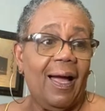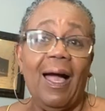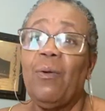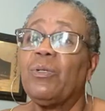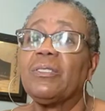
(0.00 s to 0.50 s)

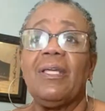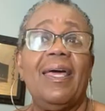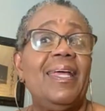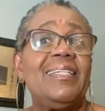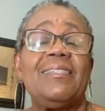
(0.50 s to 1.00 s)
I was
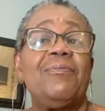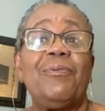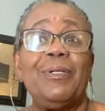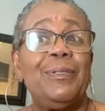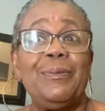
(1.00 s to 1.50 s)
not asking
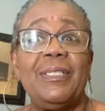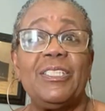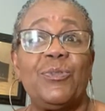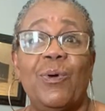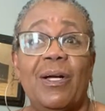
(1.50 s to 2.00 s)
for a new
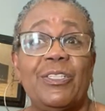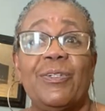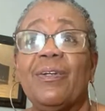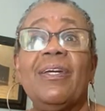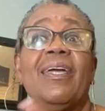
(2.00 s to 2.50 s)

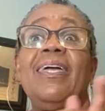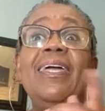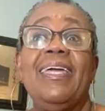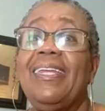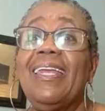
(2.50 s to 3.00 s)
dishwasher.
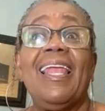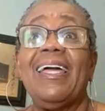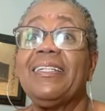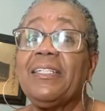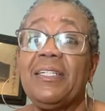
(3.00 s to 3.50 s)
He didn't
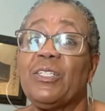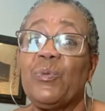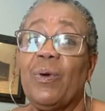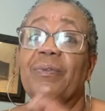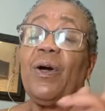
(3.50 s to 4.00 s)
like the dish
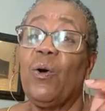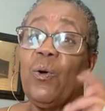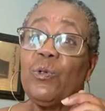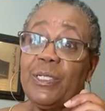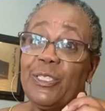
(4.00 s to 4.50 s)
the
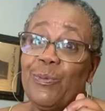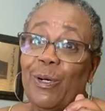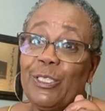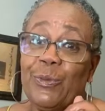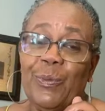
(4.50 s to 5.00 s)
old
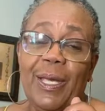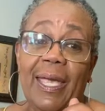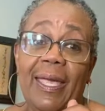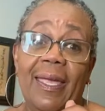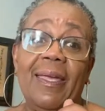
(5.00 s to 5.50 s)
dishwasher we
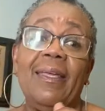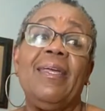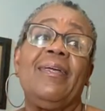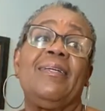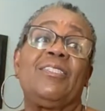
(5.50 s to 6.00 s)
had.
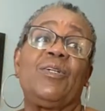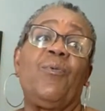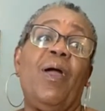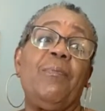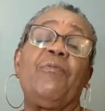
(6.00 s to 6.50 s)
So
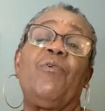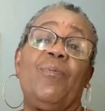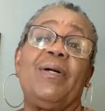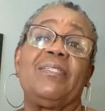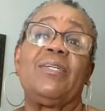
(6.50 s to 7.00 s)
right before
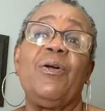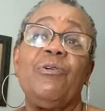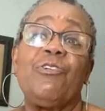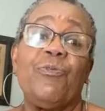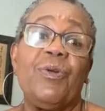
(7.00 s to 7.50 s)
my
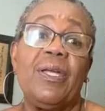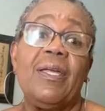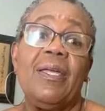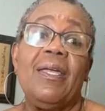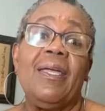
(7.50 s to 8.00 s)
surgery,
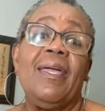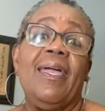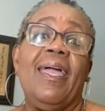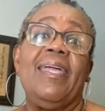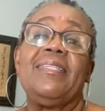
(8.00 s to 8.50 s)

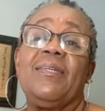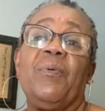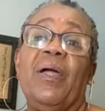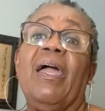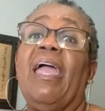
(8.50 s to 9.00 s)
he said,
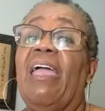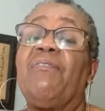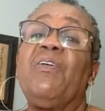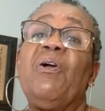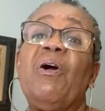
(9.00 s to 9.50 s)
well,
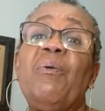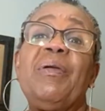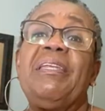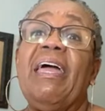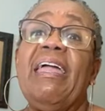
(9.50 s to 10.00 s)
if you're going to
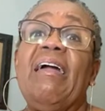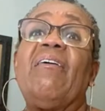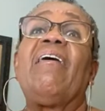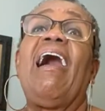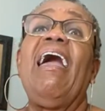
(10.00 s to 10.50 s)
be
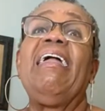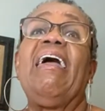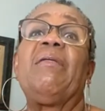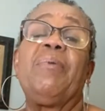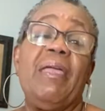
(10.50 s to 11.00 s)
down, I
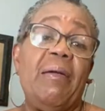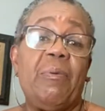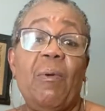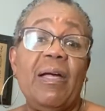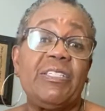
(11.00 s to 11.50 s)
got to be able
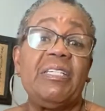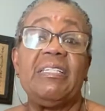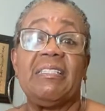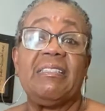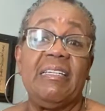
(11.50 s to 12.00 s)
to wash
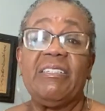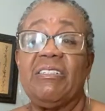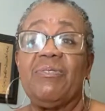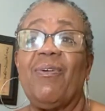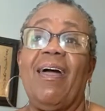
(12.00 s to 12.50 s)
these
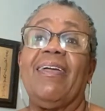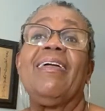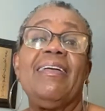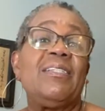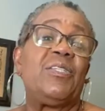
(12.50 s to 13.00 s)
dishes right.
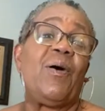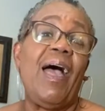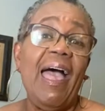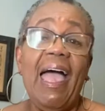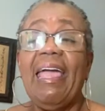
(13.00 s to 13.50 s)
So
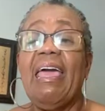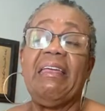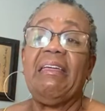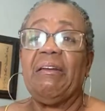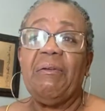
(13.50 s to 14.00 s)
I got to
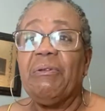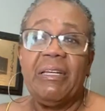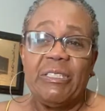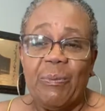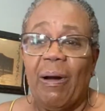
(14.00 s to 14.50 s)
get a new
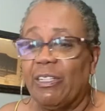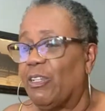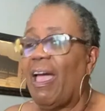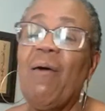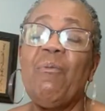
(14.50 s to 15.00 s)
dishwasher.
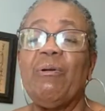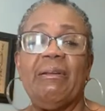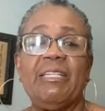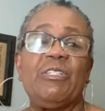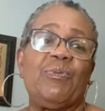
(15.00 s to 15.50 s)
want a
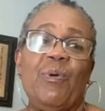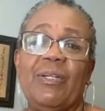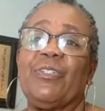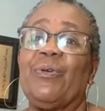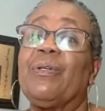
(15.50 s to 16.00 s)

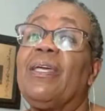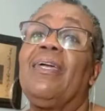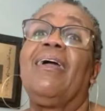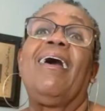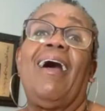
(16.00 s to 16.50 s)
dishwasher.
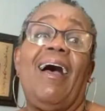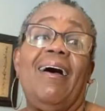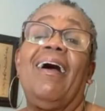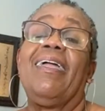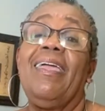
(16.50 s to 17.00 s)

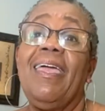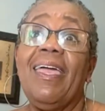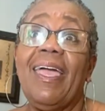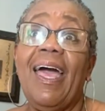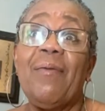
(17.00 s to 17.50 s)

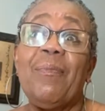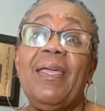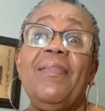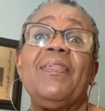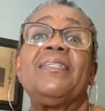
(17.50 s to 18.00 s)
He got
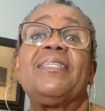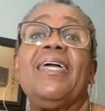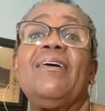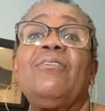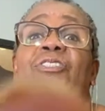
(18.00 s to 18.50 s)
me this
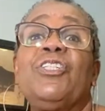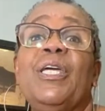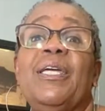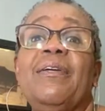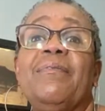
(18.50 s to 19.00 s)

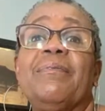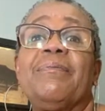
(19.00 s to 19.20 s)
LG.